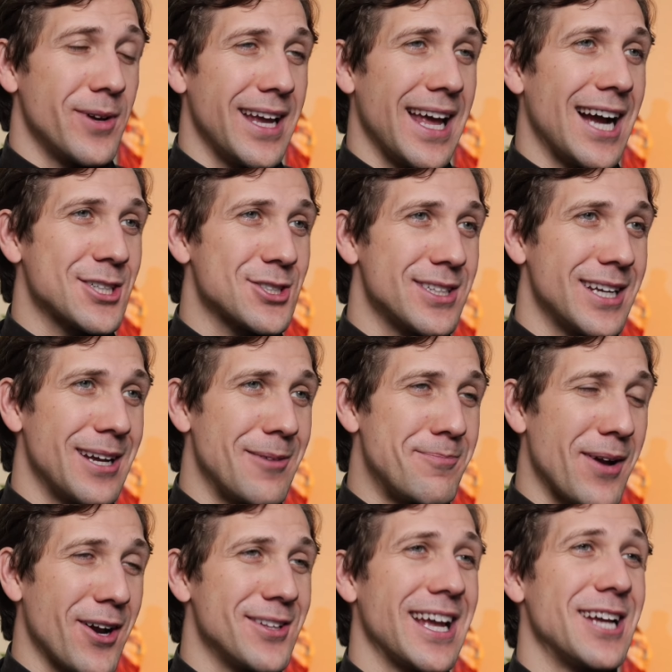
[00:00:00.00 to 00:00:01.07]
he actually
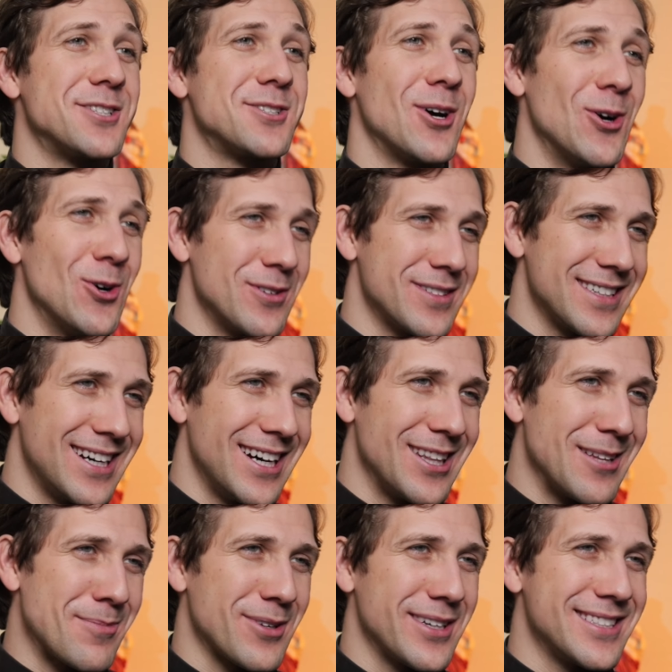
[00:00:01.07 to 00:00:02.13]
apparently had told
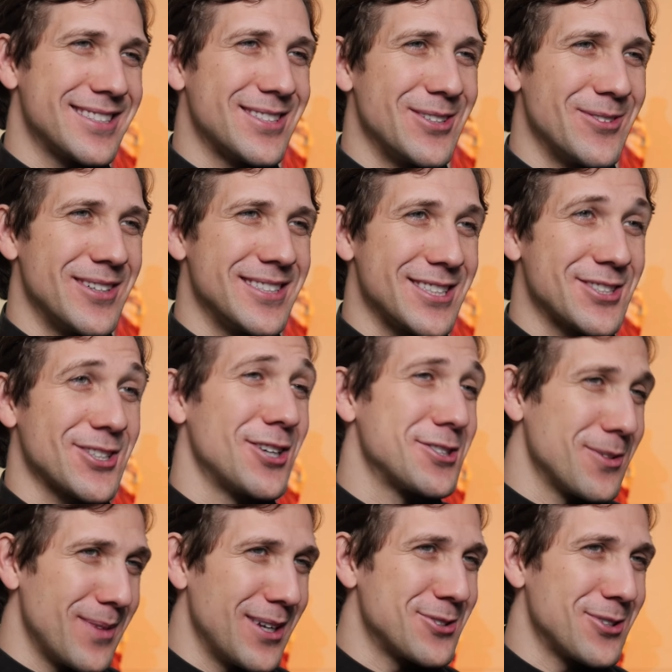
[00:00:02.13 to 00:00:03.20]
the priest who was in charge of
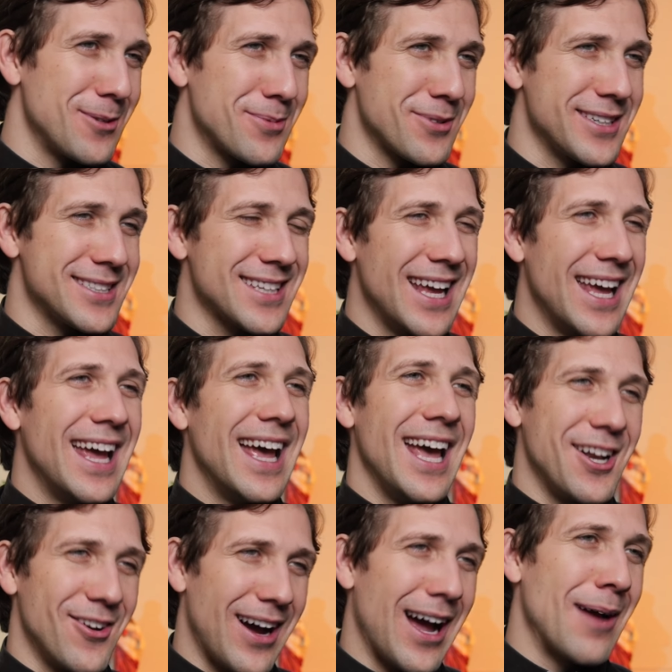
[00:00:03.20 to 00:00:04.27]
the ministry to priests, hey,
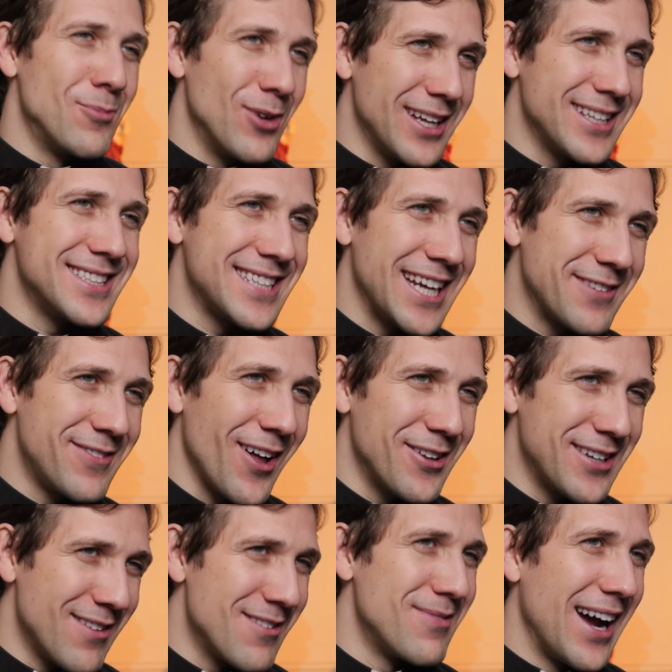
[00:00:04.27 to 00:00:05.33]
you know, I'm willing to take Father
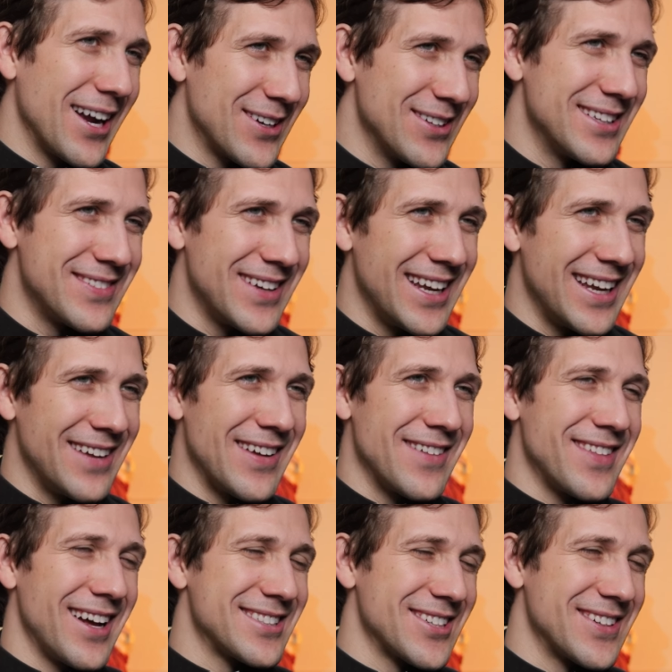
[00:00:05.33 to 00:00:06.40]
David Michael if
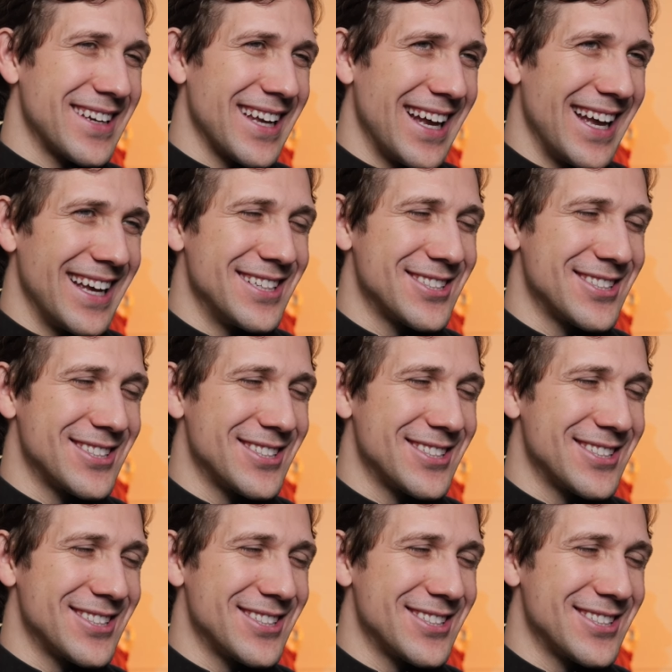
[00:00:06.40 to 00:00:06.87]
that's okay.